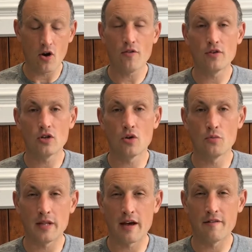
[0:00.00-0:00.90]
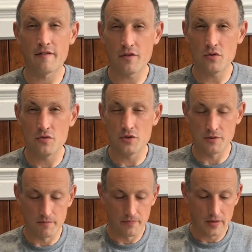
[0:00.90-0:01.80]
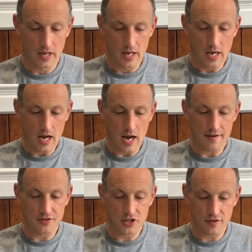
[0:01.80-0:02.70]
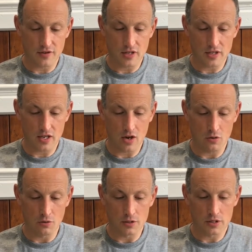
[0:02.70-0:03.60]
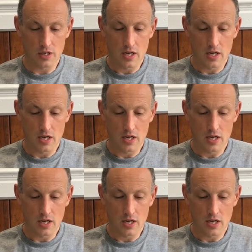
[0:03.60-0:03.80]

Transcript: often gone without food. I have shivered in the cold